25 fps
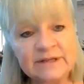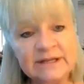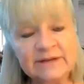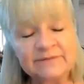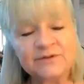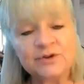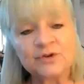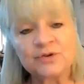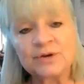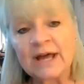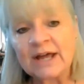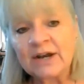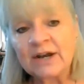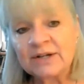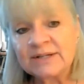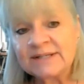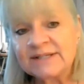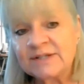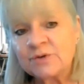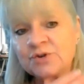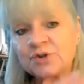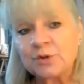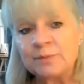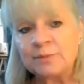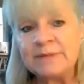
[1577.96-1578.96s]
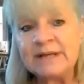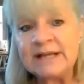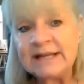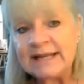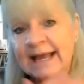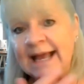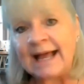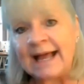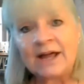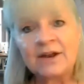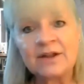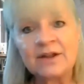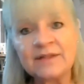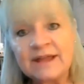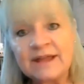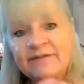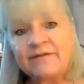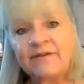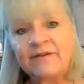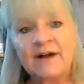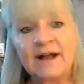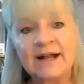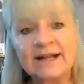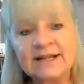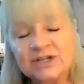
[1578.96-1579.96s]
If you're not on social media, how do they
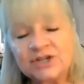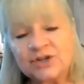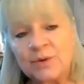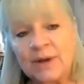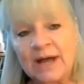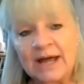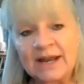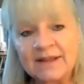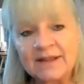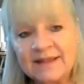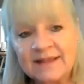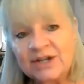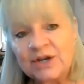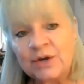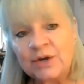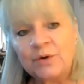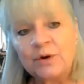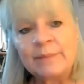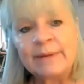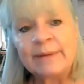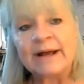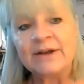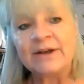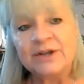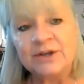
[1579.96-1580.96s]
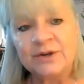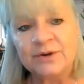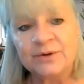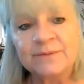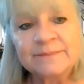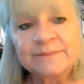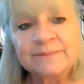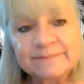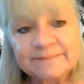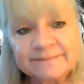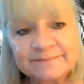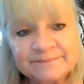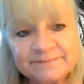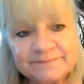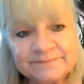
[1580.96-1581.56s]
find you? How do they know about you?